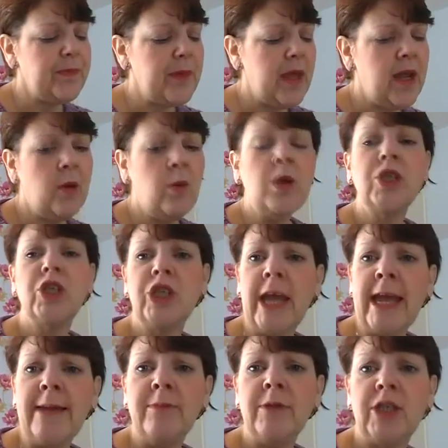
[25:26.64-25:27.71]
And I watched
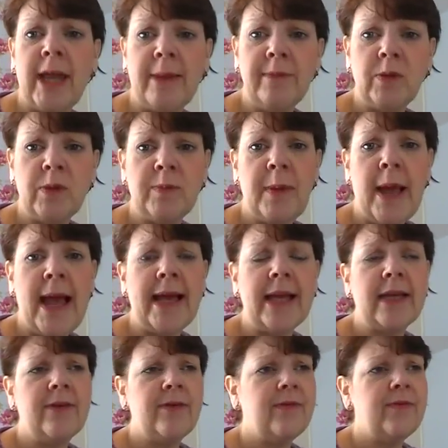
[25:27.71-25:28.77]
James. James was back.